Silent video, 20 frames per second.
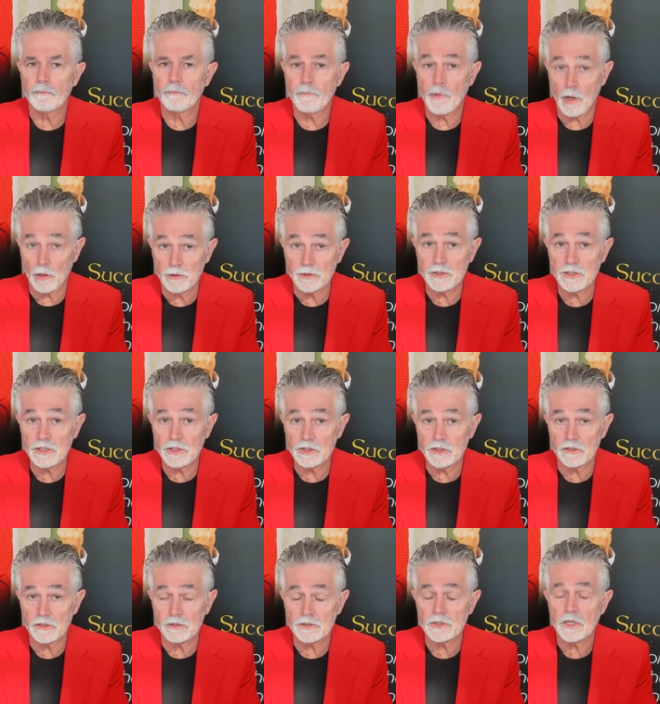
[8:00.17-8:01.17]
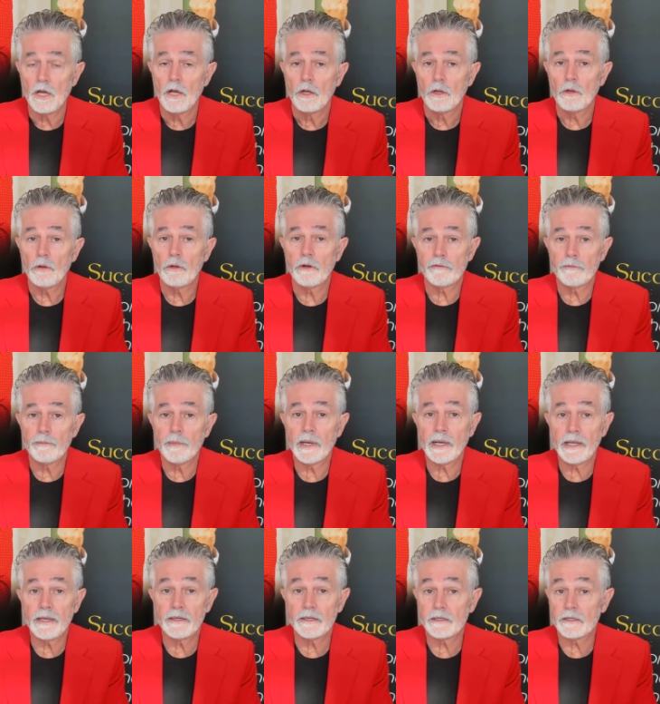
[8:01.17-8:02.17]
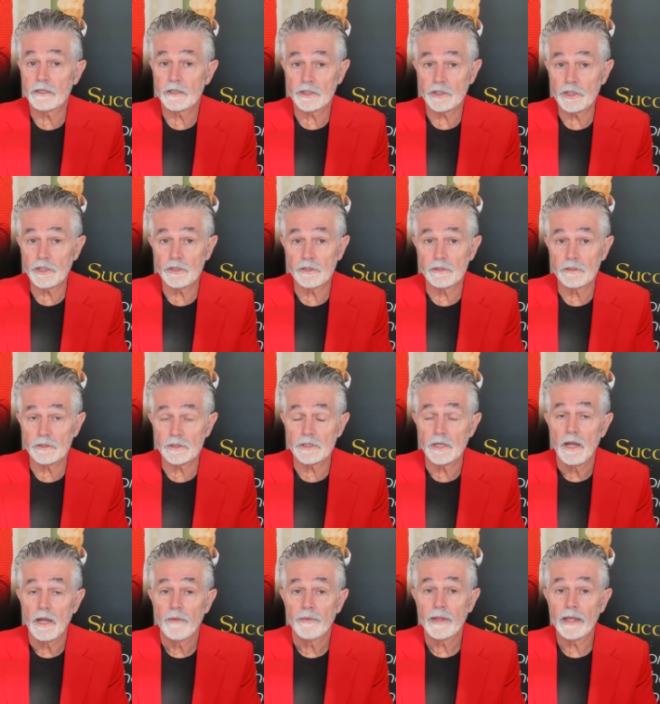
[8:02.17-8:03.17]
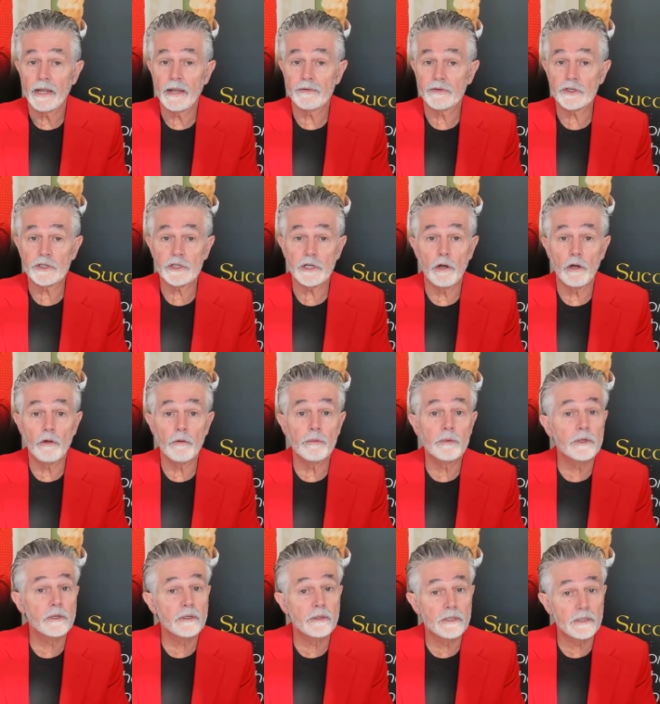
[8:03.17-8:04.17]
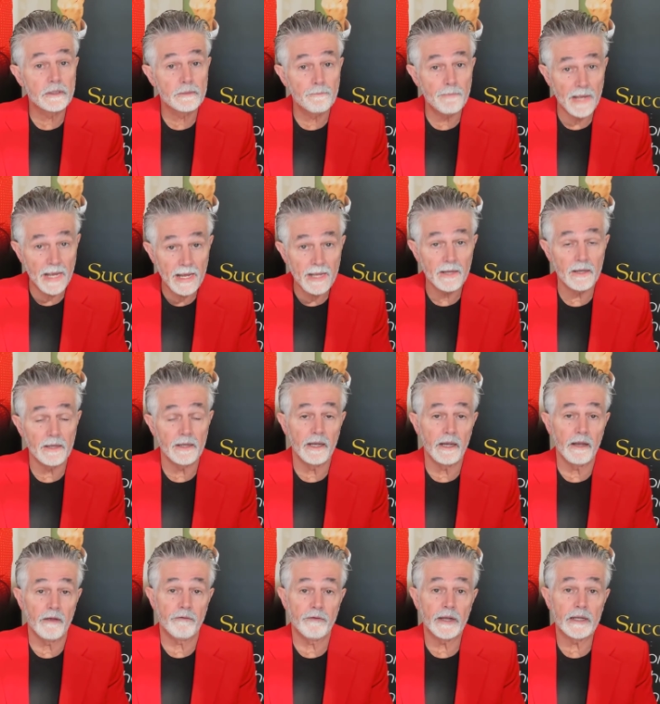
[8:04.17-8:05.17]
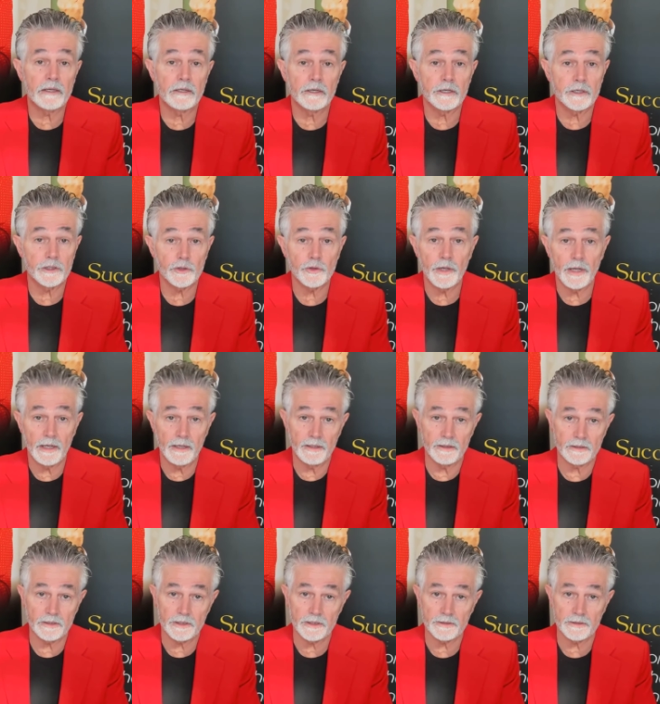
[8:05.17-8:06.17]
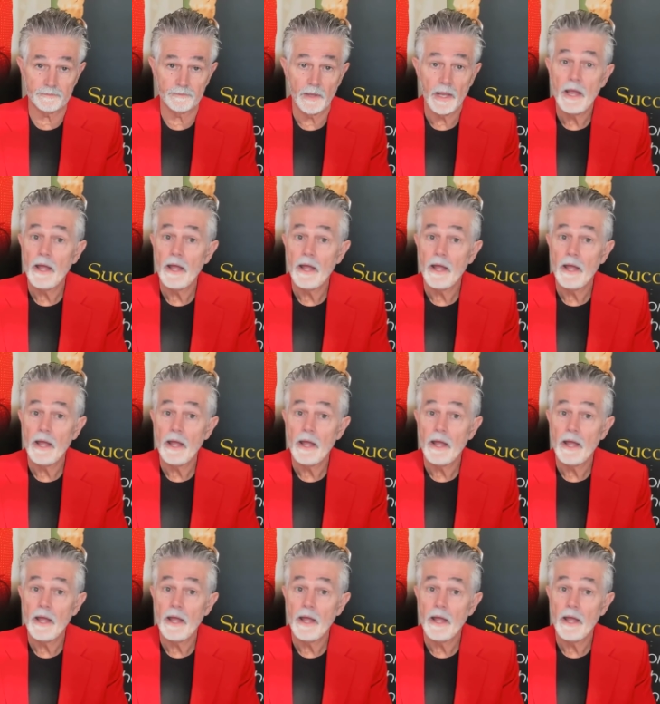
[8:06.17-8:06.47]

politicians who have made decisions that have so badly affected Australians.